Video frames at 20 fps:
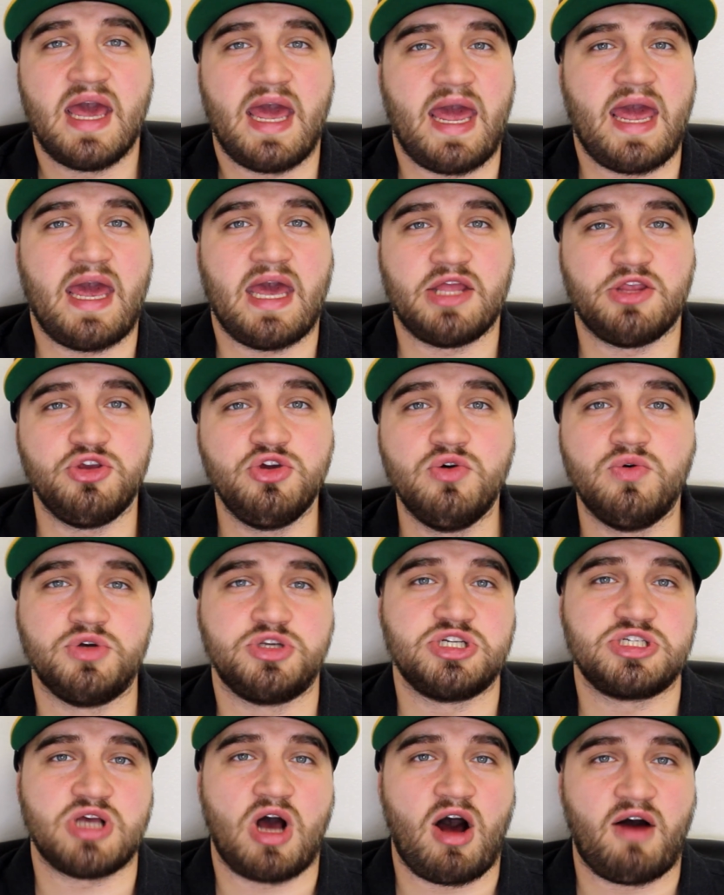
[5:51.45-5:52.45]
And you
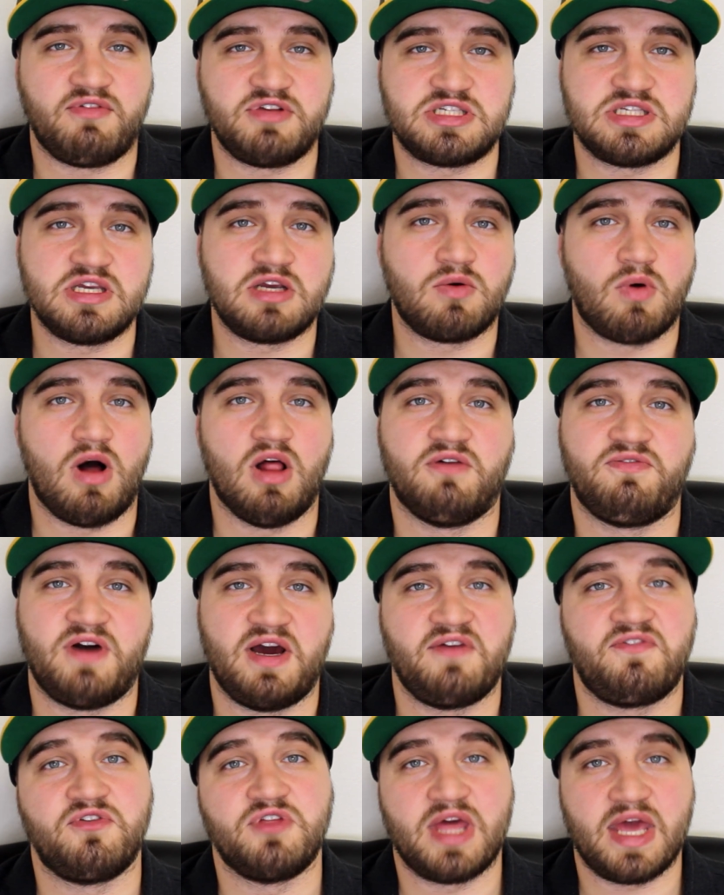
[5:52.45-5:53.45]
would just obviously
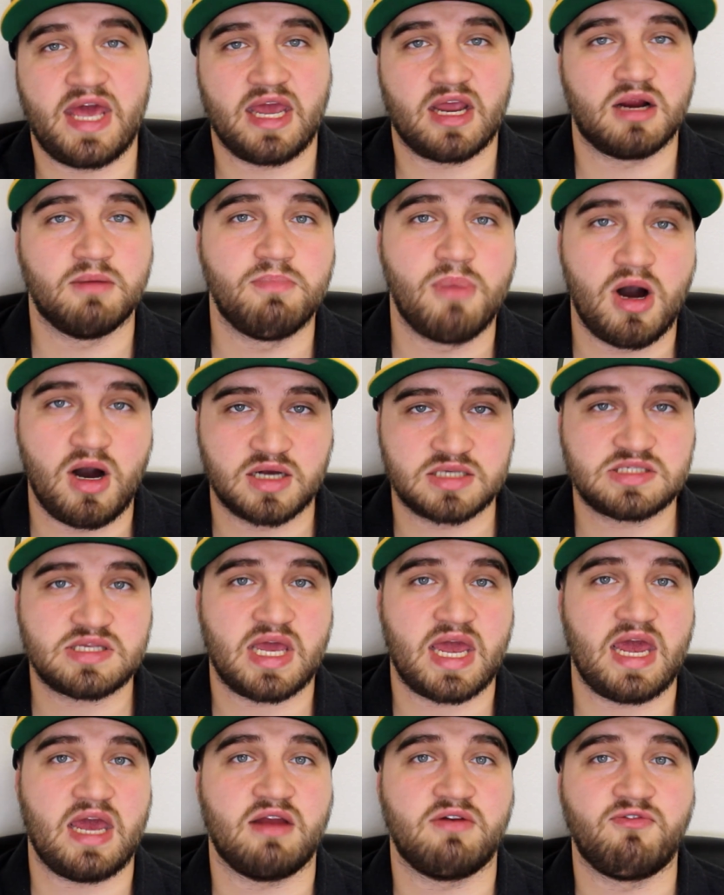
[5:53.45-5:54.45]
qualify for the hanger box
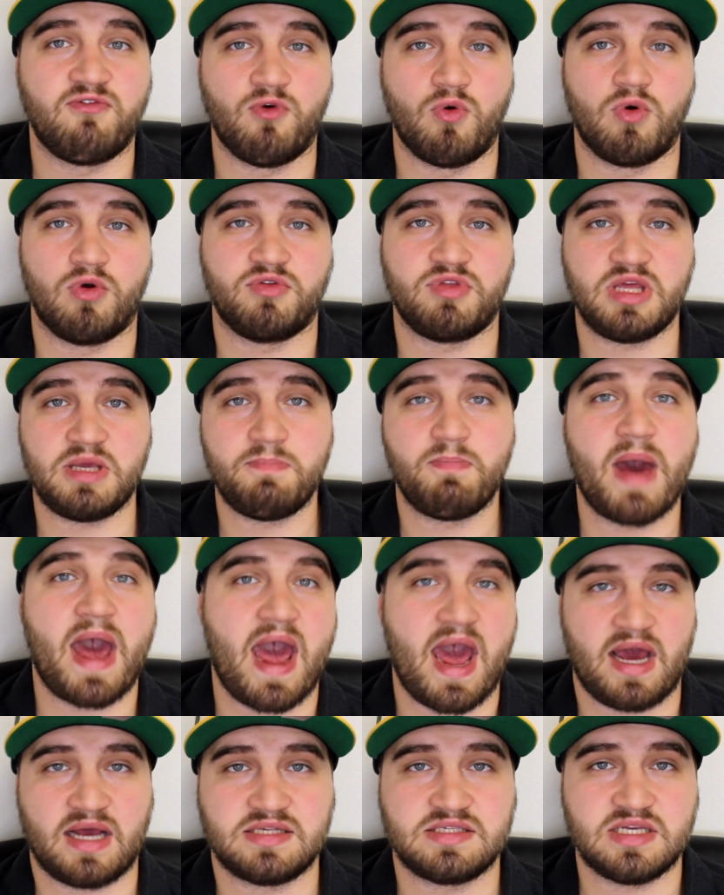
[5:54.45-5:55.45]
and for the
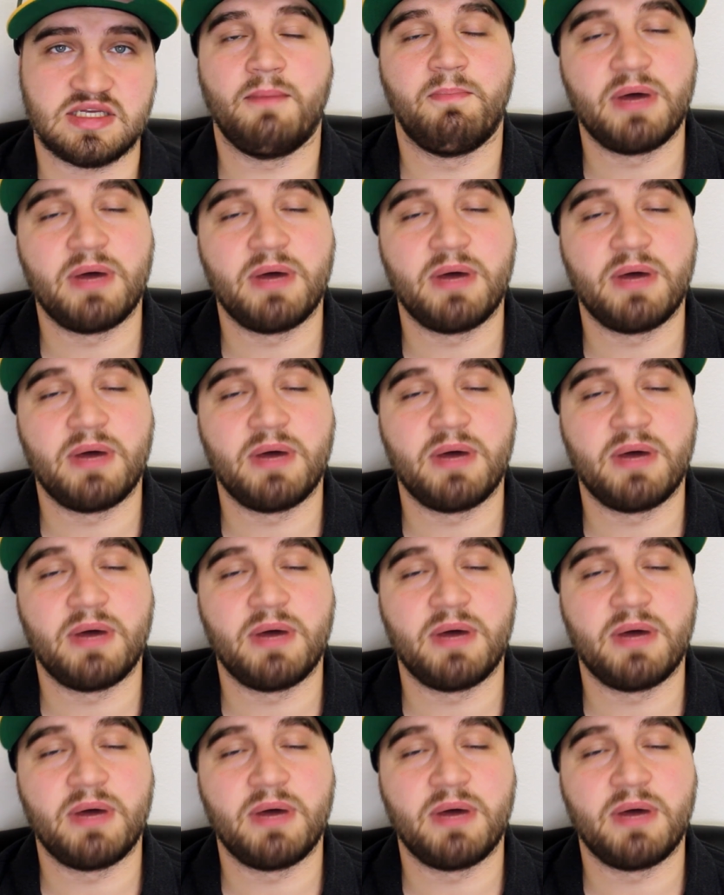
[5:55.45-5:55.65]
packs.